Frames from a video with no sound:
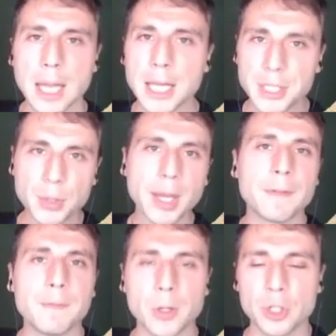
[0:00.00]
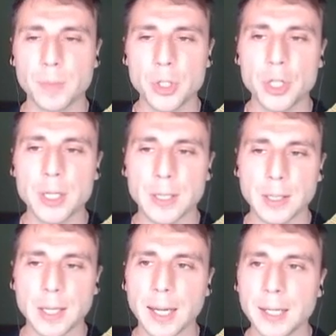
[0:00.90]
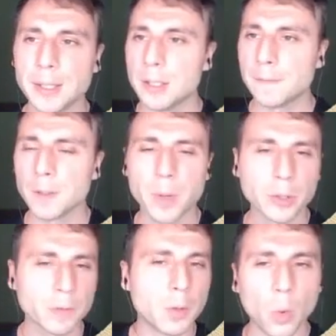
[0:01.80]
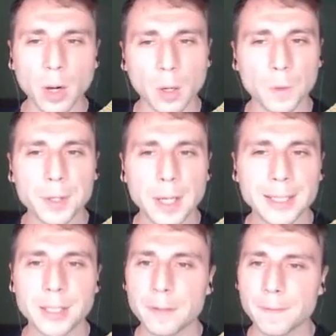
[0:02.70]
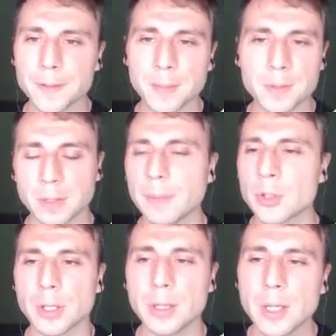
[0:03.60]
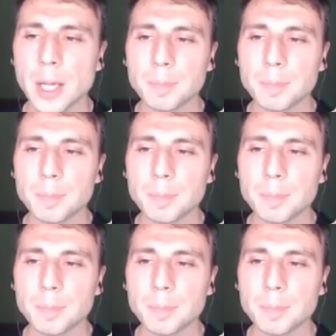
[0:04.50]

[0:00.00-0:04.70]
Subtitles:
you have virtual machine in a different part of the world, in a different subscription,